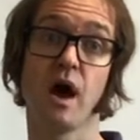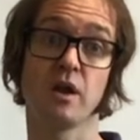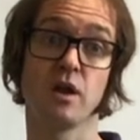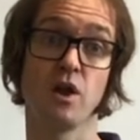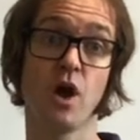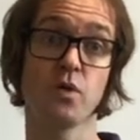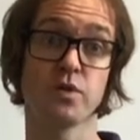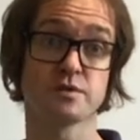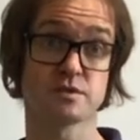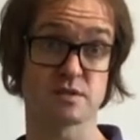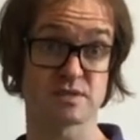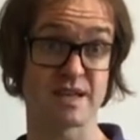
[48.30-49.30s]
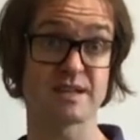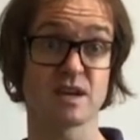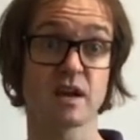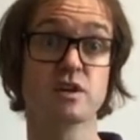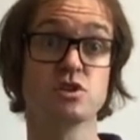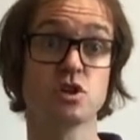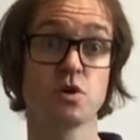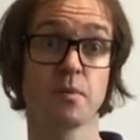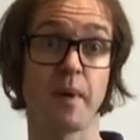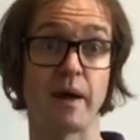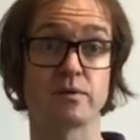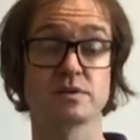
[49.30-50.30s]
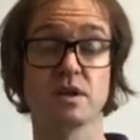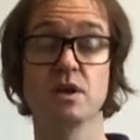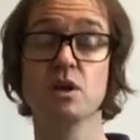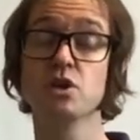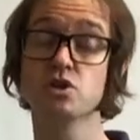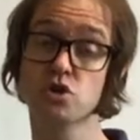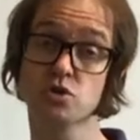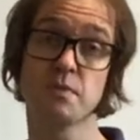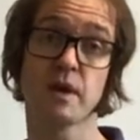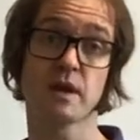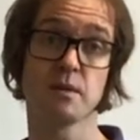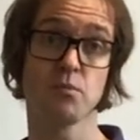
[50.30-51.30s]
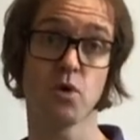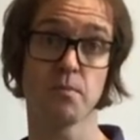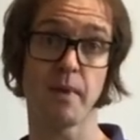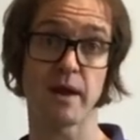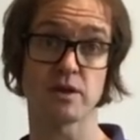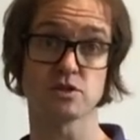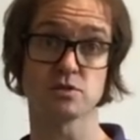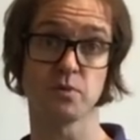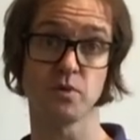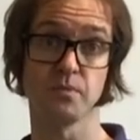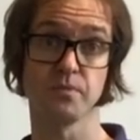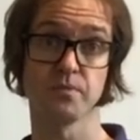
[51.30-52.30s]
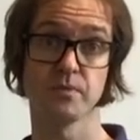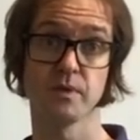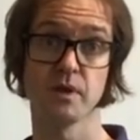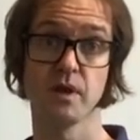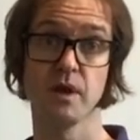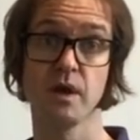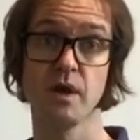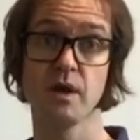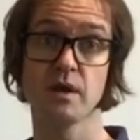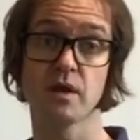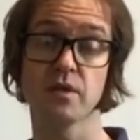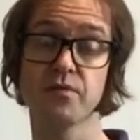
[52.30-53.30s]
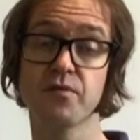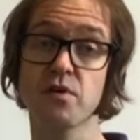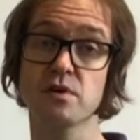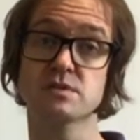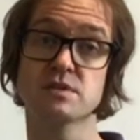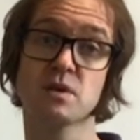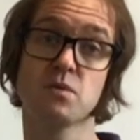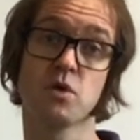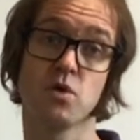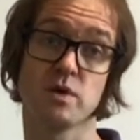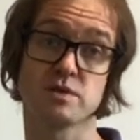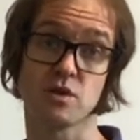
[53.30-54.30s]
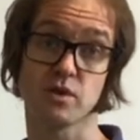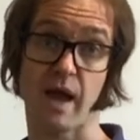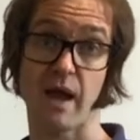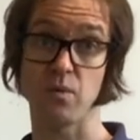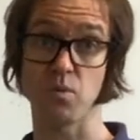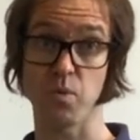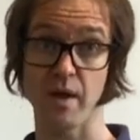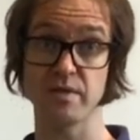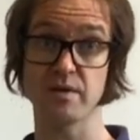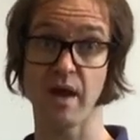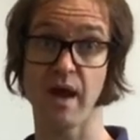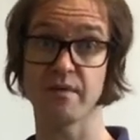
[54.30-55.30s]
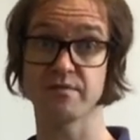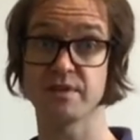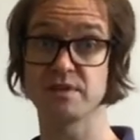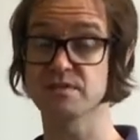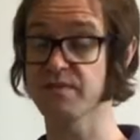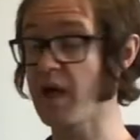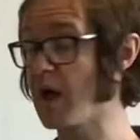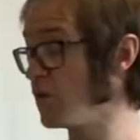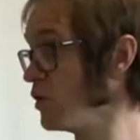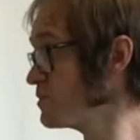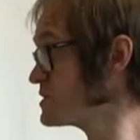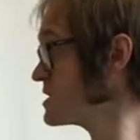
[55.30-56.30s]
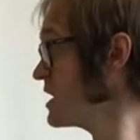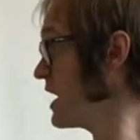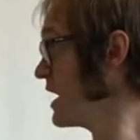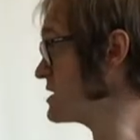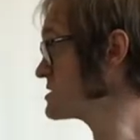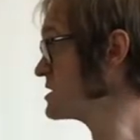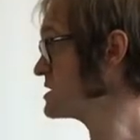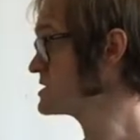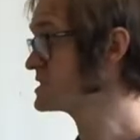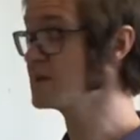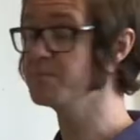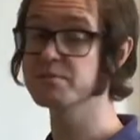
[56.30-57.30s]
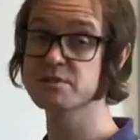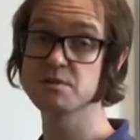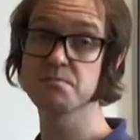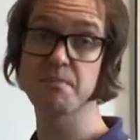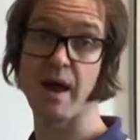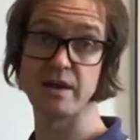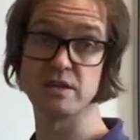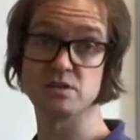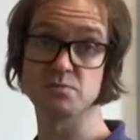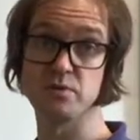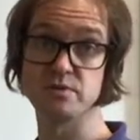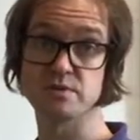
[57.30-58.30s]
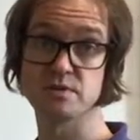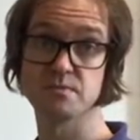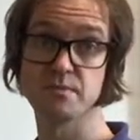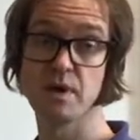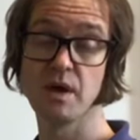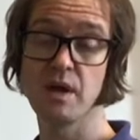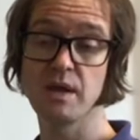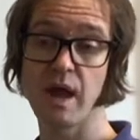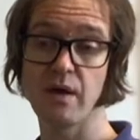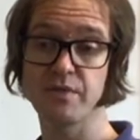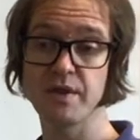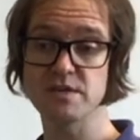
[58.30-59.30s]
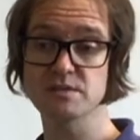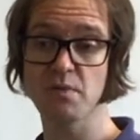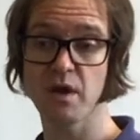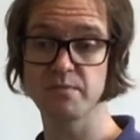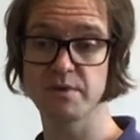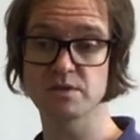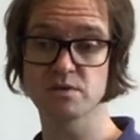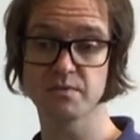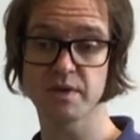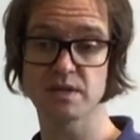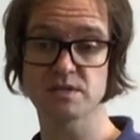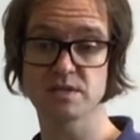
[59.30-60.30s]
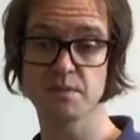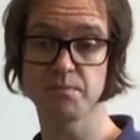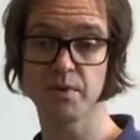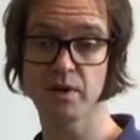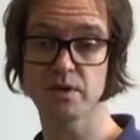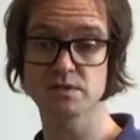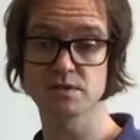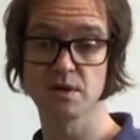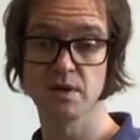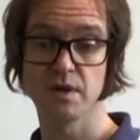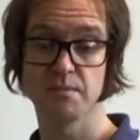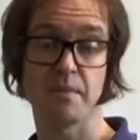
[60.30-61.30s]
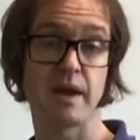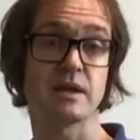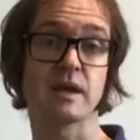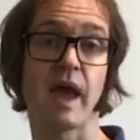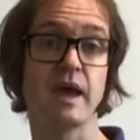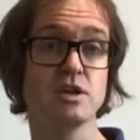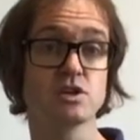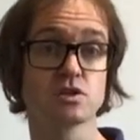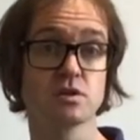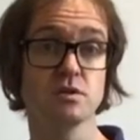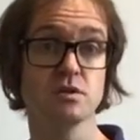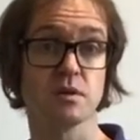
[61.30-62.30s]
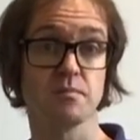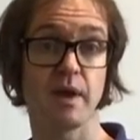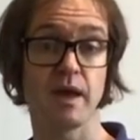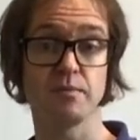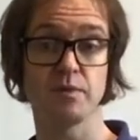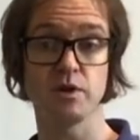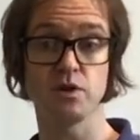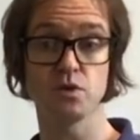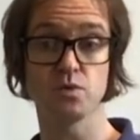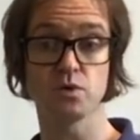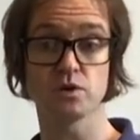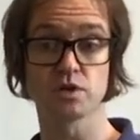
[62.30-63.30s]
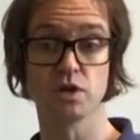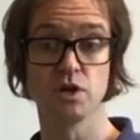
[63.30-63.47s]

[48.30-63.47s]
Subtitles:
and I know there's things I can do about it, should make it more manageable. Now, the first thing we always look at when you have these flare-ups is symptom management. Now, this might be something as simple as medication that maybe you would